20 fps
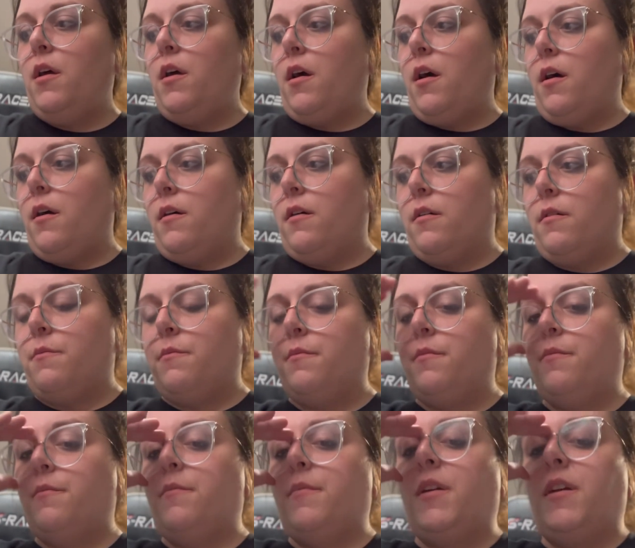
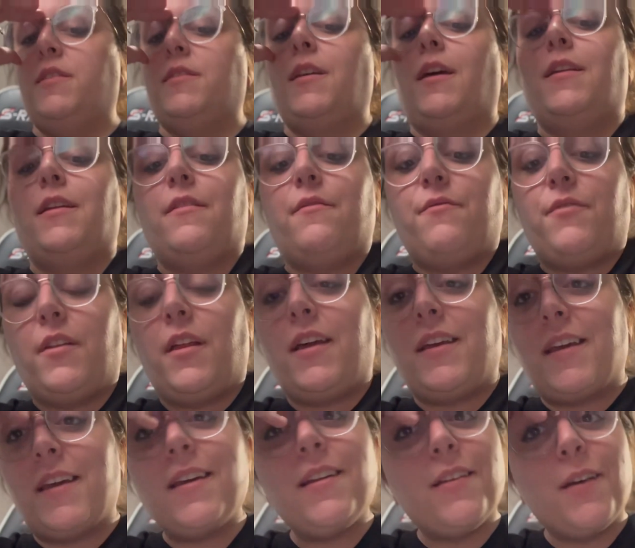because I didn't feel
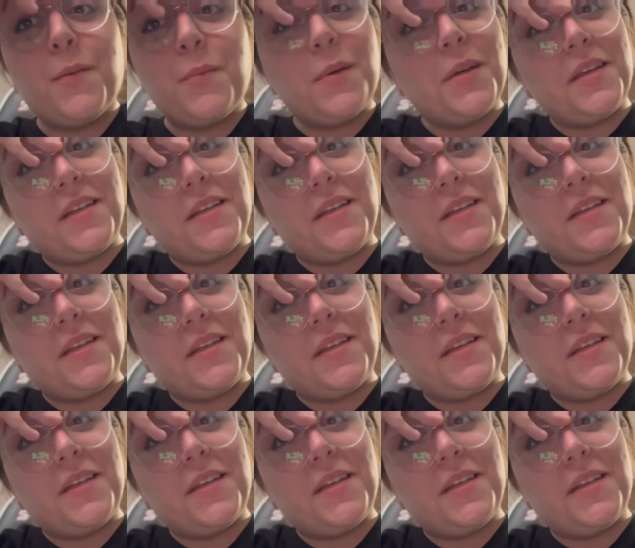like getting up and